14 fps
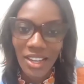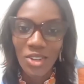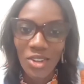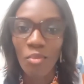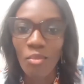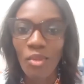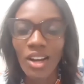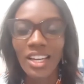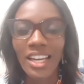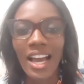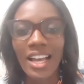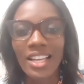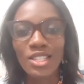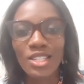your body
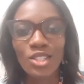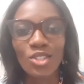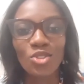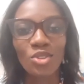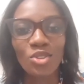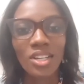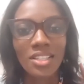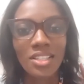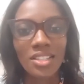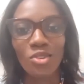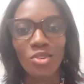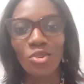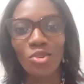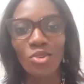has to try to,
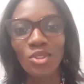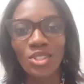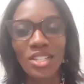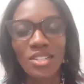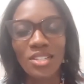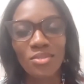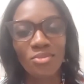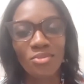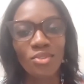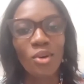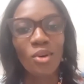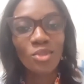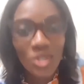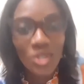you know, just
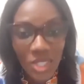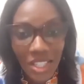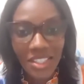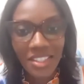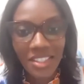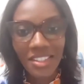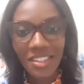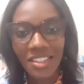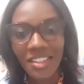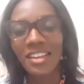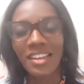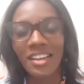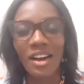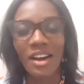function
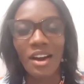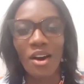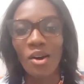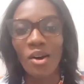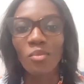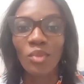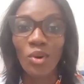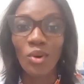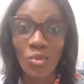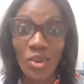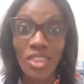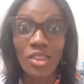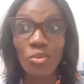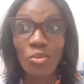
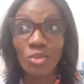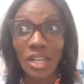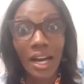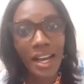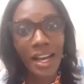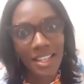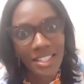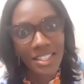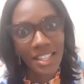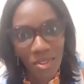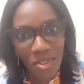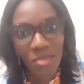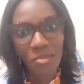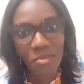without the highest
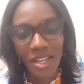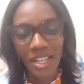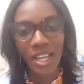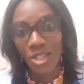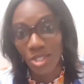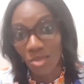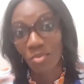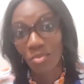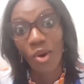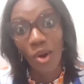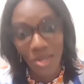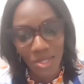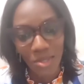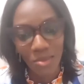level of medication
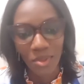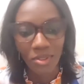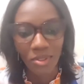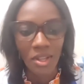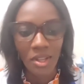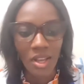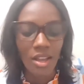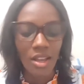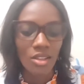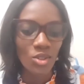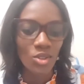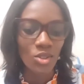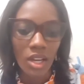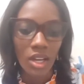possible.
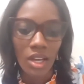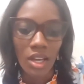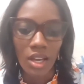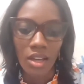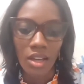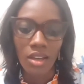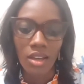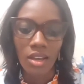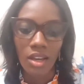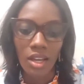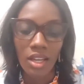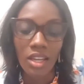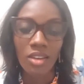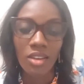So I
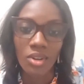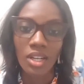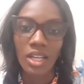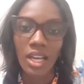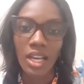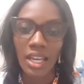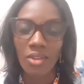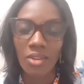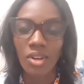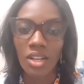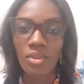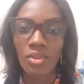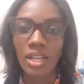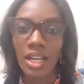can
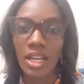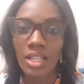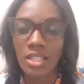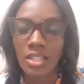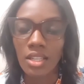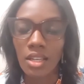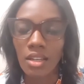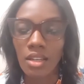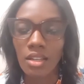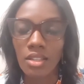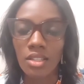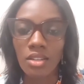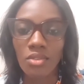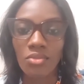really relate to the
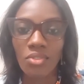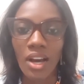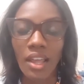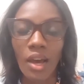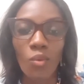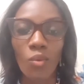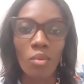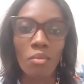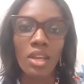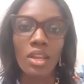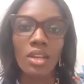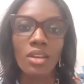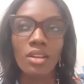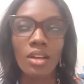fact that women,
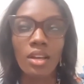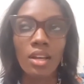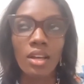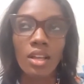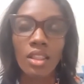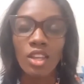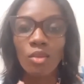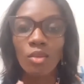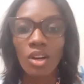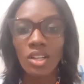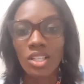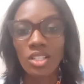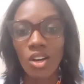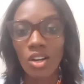their
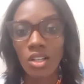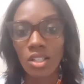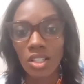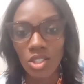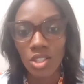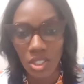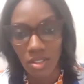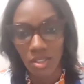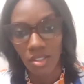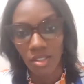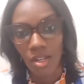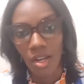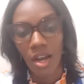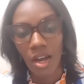body's condition
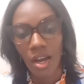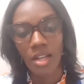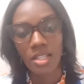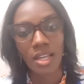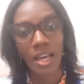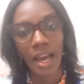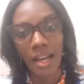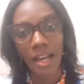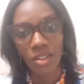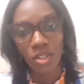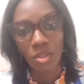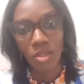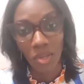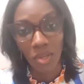to handle the